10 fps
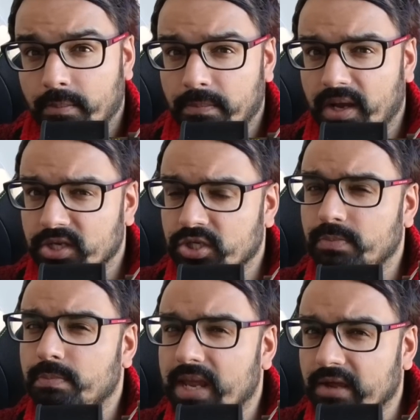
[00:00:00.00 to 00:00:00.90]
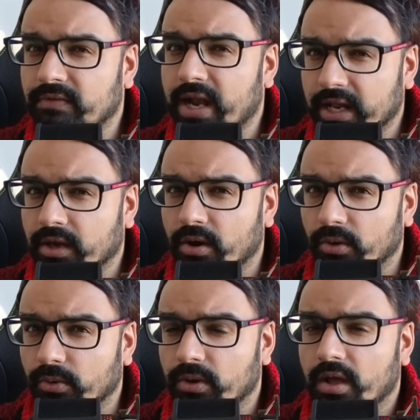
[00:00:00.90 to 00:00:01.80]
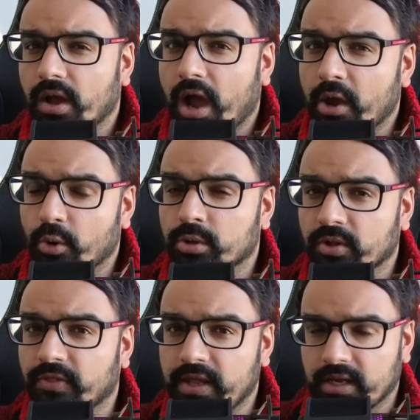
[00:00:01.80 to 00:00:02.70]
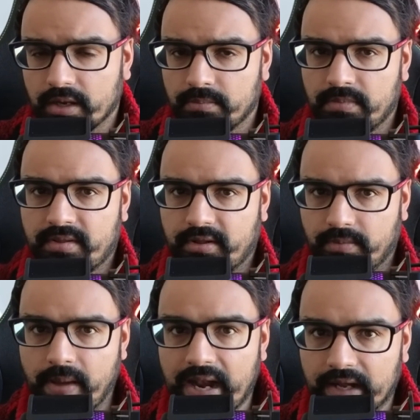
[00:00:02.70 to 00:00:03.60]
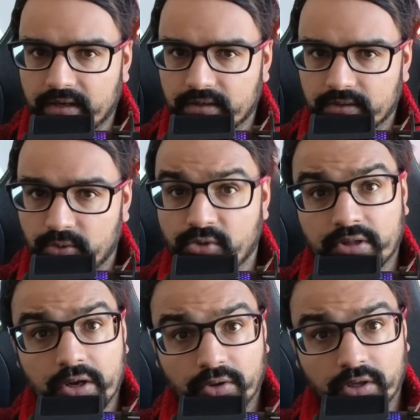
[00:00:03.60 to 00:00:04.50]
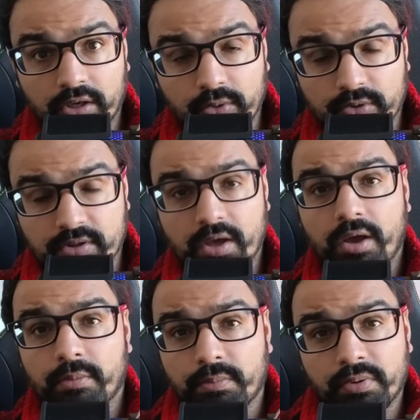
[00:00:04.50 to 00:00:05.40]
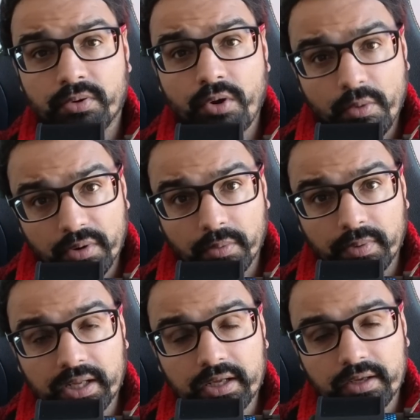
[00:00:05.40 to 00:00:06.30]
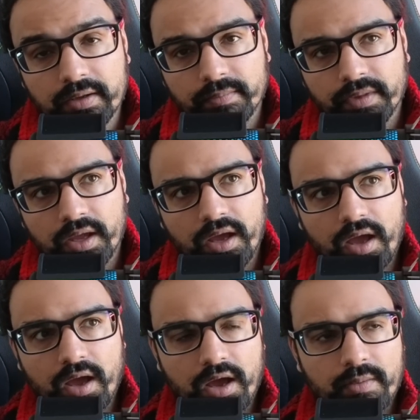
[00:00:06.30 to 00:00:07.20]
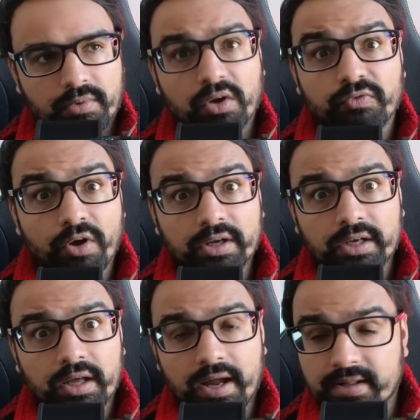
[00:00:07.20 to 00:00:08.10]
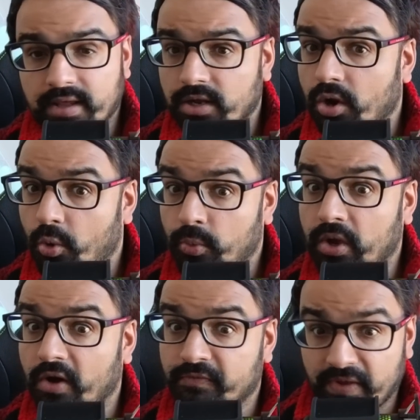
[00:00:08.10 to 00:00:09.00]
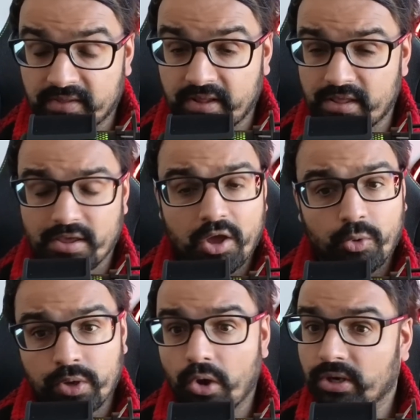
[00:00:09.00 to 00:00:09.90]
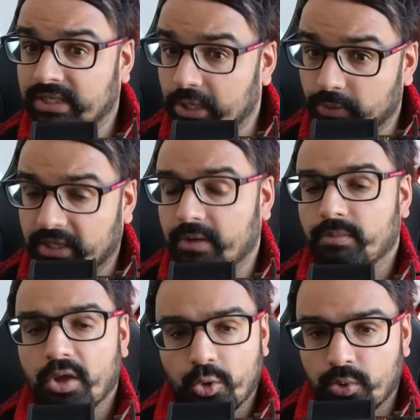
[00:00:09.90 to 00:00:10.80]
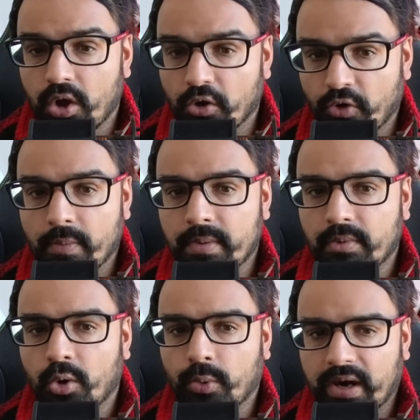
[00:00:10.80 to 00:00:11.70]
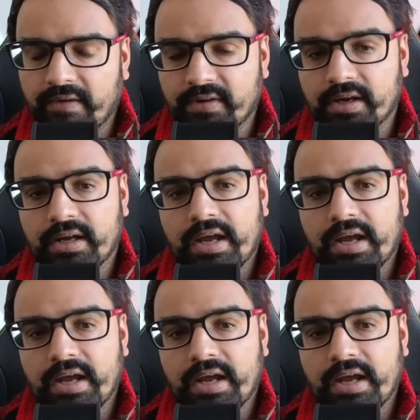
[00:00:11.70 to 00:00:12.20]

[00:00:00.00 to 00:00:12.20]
but she may have let it go. I also think Mr. Bellend, who's still on the loose, probably confronted her and said, no, we got to fix this. We got to deal with him. We got to rob him or whatever.